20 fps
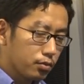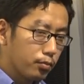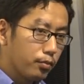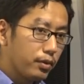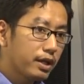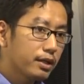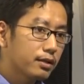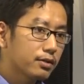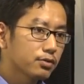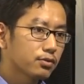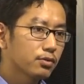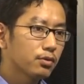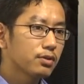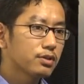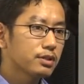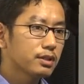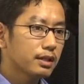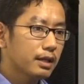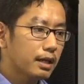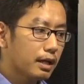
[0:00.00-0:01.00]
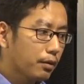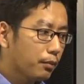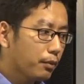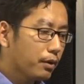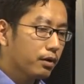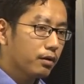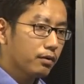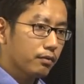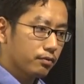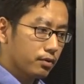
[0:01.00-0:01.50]
make the soldier
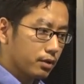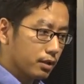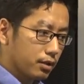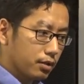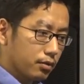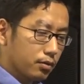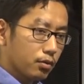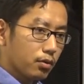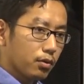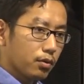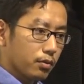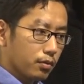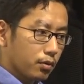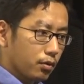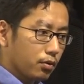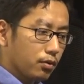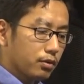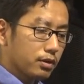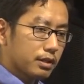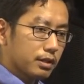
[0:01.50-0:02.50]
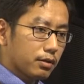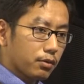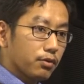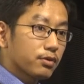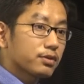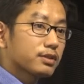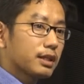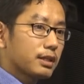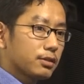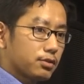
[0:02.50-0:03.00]
aware of the all the
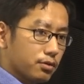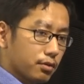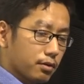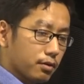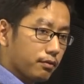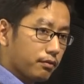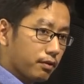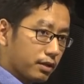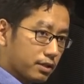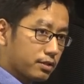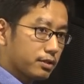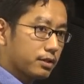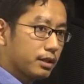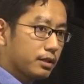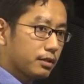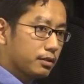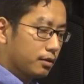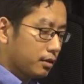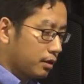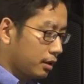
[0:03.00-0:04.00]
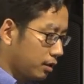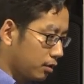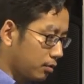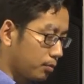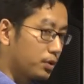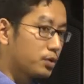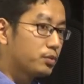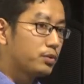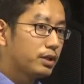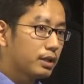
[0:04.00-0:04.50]
hostile geographic terrain
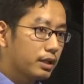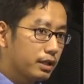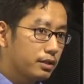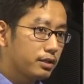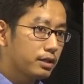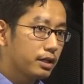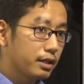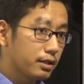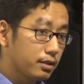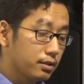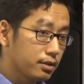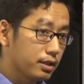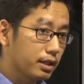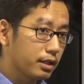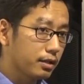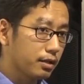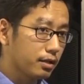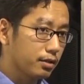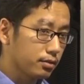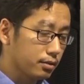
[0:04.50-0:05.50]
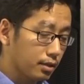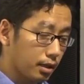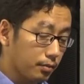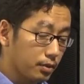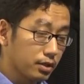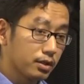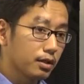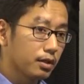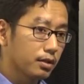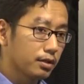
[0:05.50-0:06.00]
between the India and China.
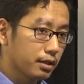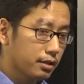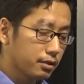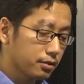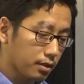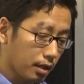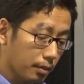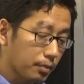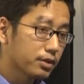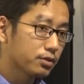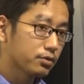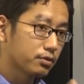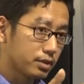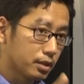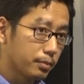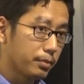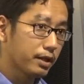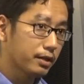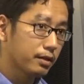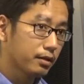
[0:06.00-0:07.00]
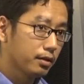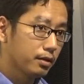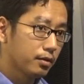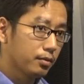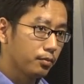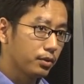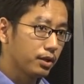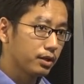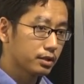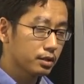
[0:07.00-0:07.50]
That is Tibet
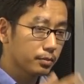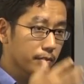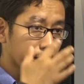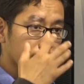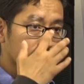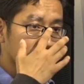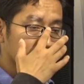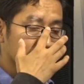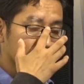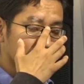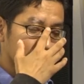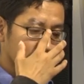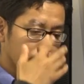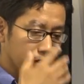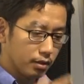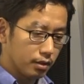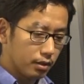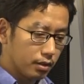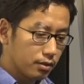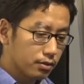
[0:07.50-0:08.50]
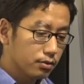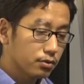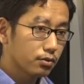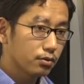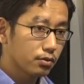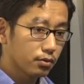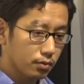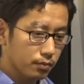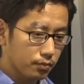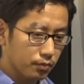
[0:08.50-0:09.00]
being Tibet also.
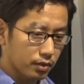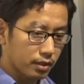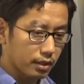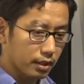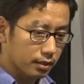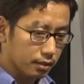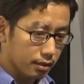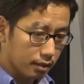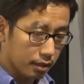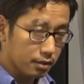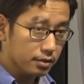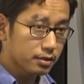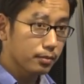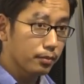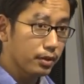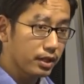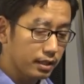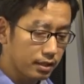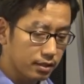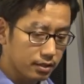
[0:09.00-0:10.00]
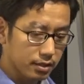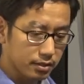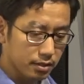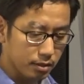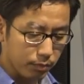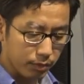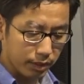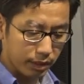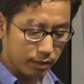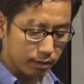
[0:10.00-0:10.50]
So that is the main
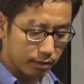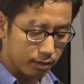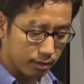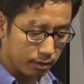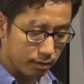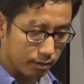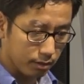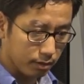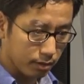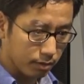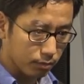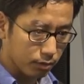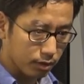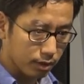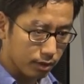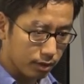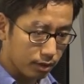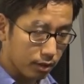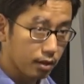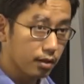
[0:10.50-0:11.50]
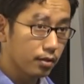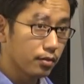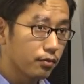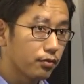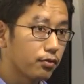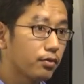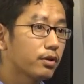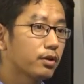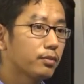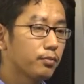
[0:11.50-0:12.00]
intention behind the
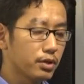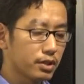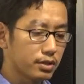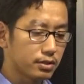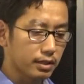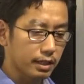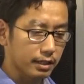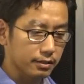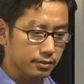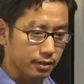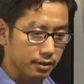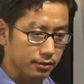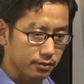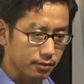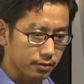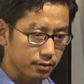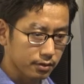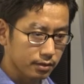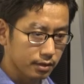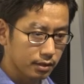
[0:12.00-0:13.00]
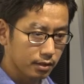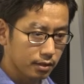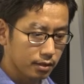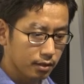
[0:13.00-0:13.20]
frequent military exercises.